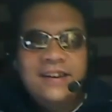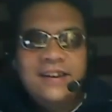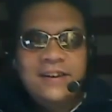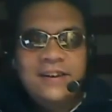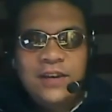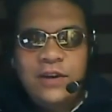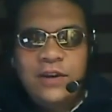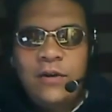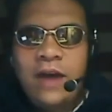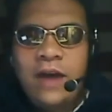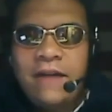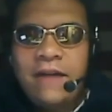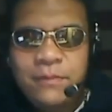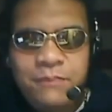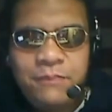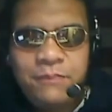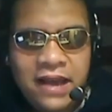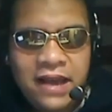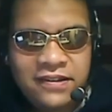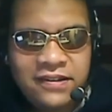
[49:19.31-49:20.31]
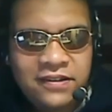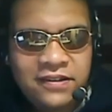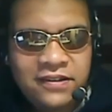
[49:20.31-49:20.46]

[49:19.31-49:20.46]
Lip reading: You don't have to pass.